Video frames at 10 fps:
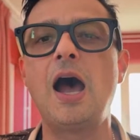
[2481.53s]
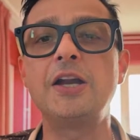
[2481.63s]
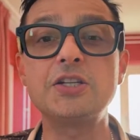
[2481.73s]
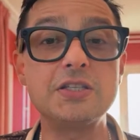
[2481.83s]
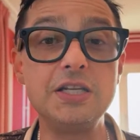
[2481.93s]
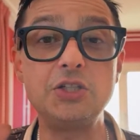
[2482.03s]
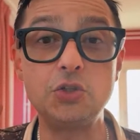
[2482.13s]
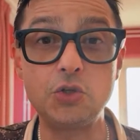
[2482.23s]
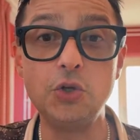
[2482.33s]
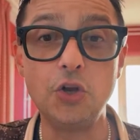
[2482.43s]
I just need
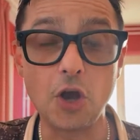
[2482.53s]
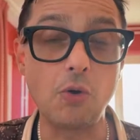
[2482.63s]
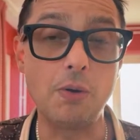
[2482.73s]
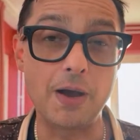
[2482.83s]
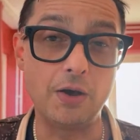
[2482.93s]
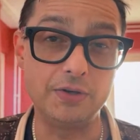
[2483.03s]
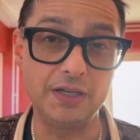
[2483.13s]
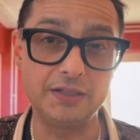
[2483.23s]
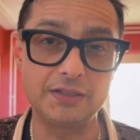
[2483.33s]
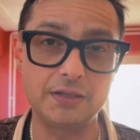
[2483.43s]
you to know about
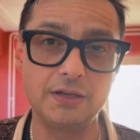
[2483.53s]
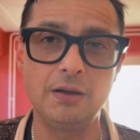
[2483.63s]
it.